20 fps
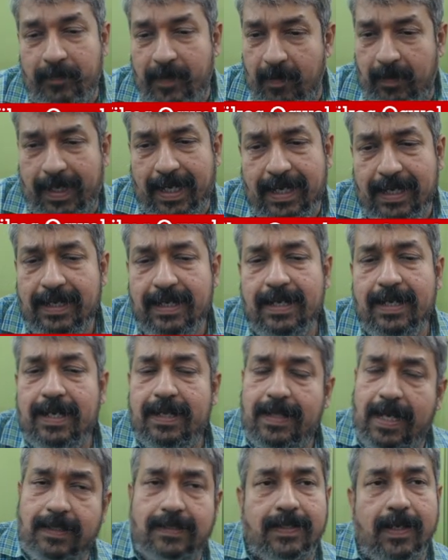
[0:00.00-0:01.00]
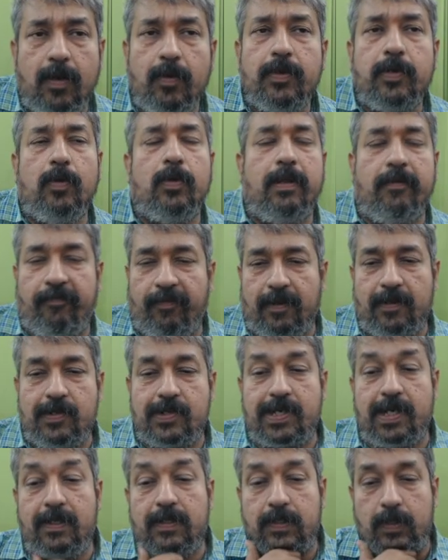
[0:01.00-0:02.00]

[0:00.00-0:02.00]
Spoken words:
Okay, that's how you differentiate.